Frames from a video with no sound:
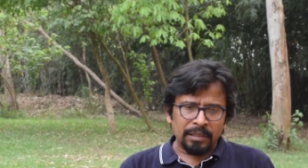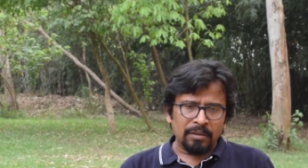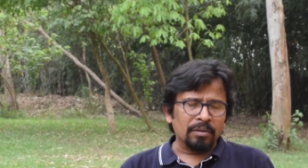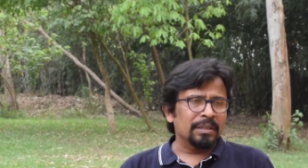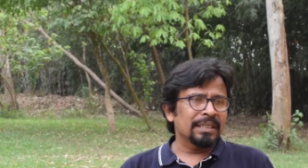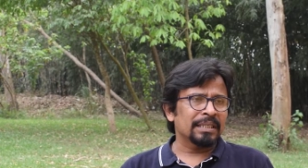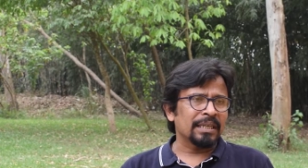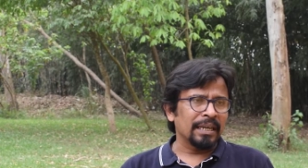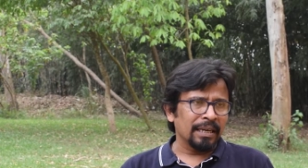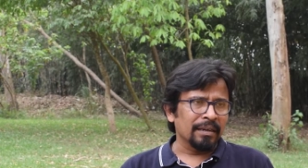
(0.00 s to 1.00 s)
is not the
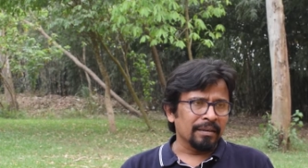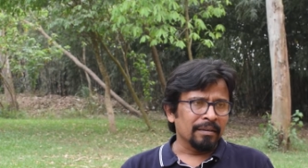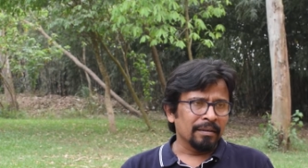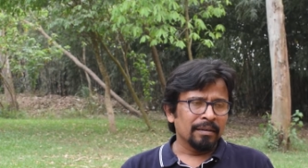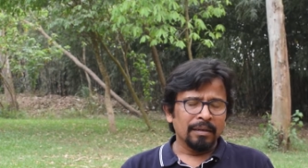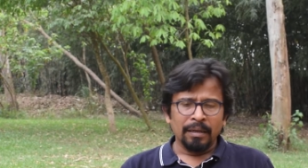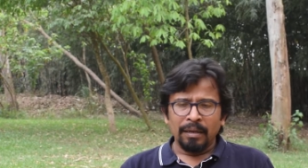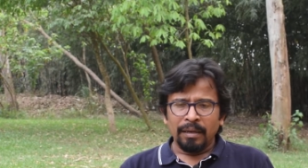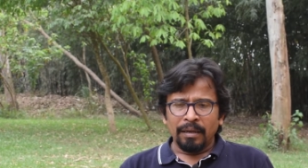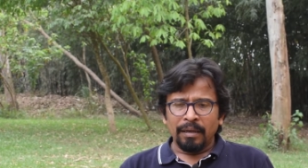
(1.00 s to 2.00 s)
style.
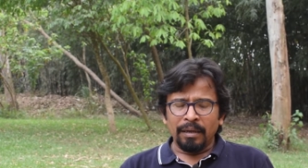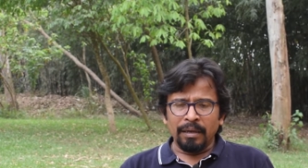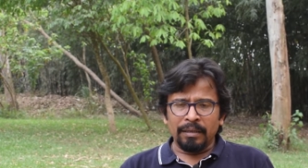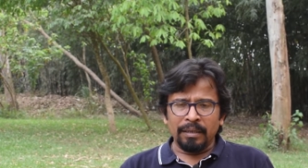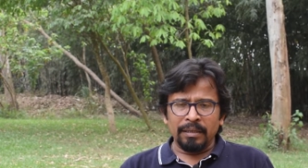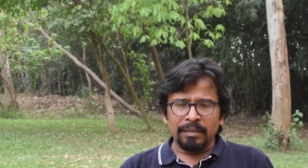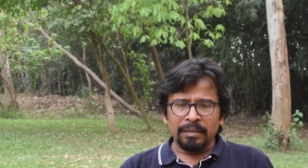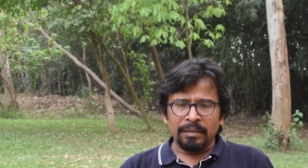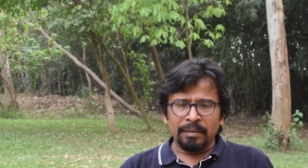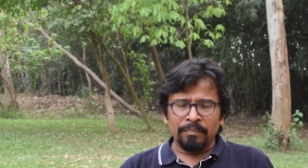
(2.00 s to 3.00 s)
It is
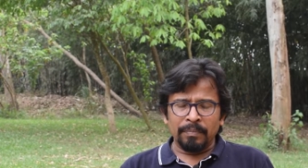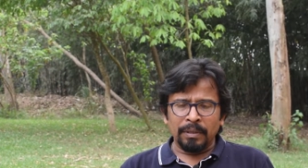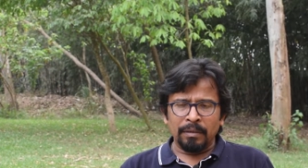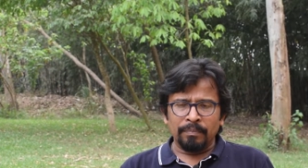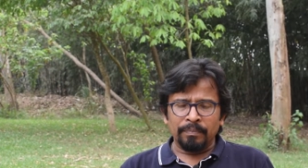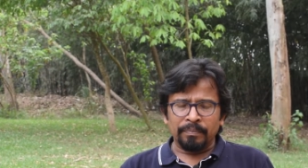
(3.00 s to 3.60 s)
one